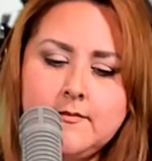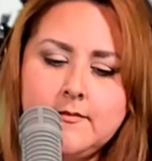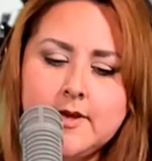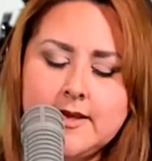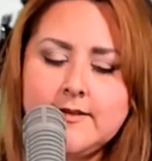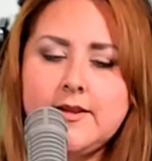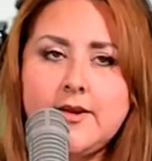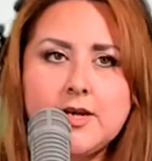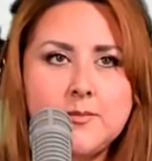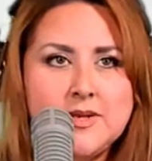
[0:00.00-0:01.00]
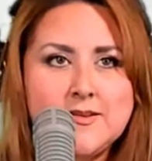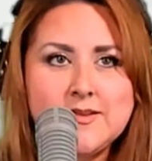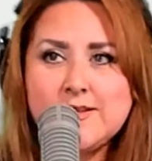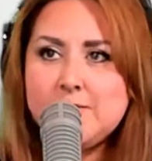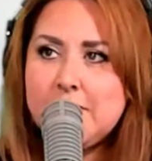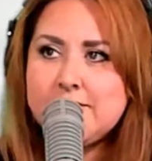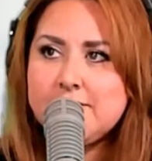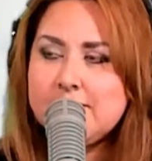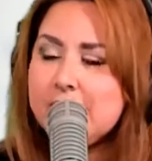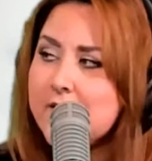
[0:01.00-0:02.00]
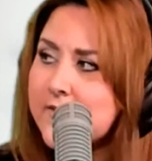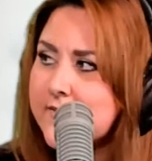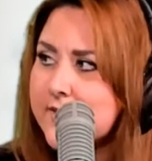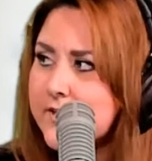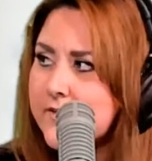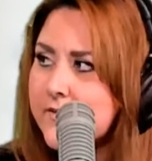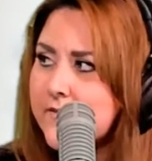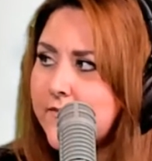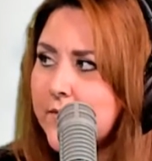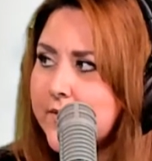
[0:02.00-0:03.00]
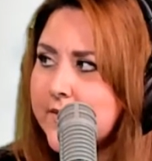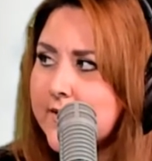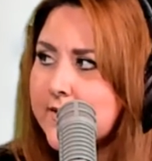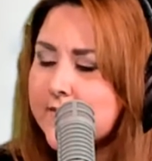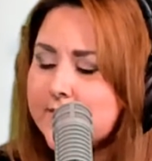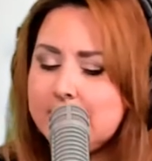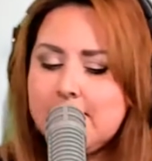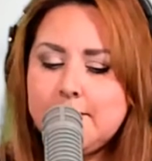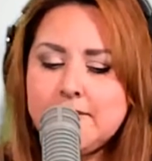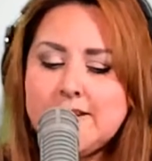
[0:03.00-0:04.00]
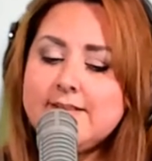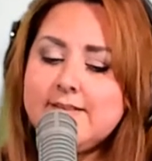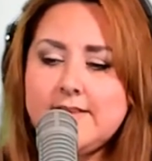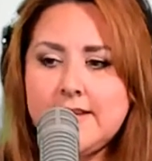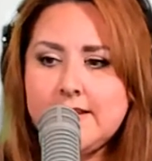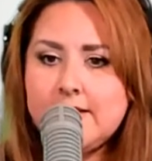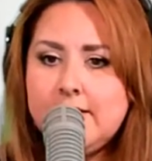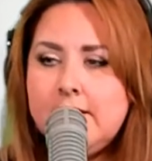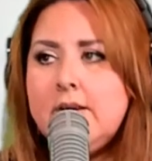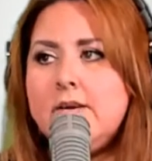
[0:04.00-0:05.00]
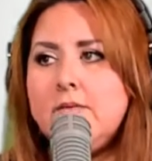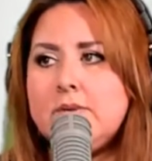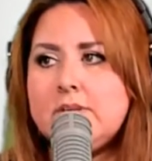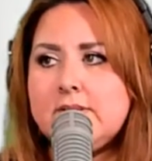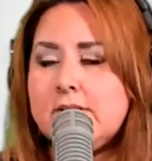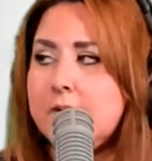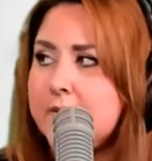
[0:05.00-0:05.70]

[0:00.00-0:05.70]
Candelaria and Company is going to sponsor the art stations for this Kids Dig, which is going to be